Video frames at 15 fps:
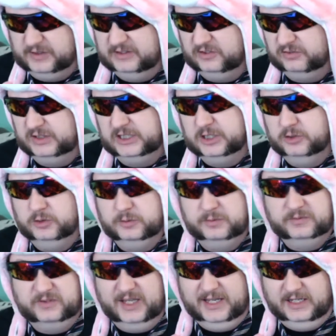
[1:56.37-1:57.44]
This video would
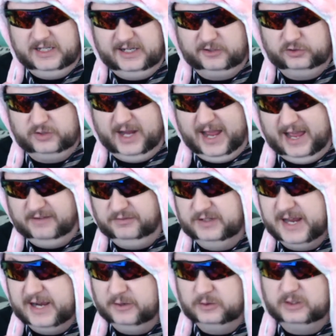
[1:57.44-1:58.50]
take an extra half an
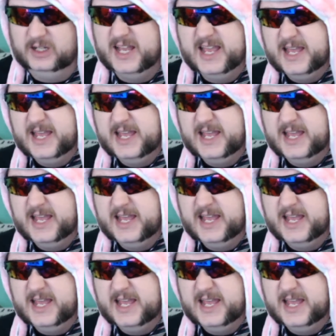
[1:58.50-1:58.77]
hour,